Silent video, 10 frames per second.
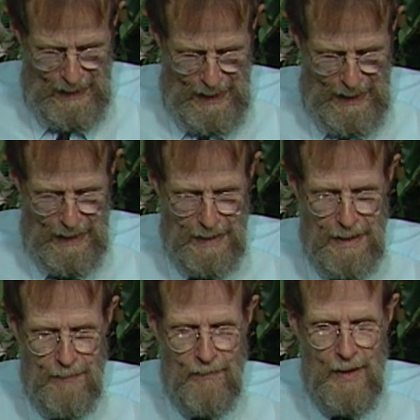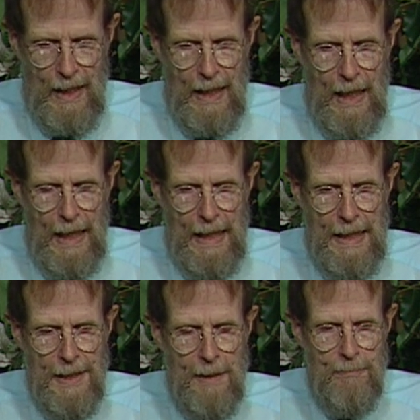And
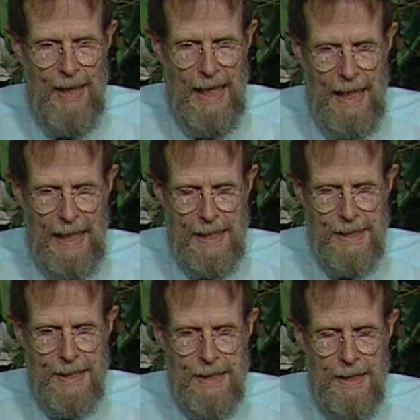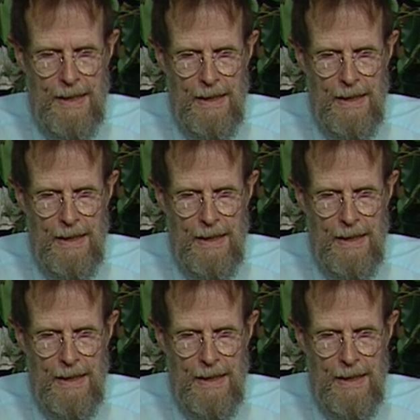in the past,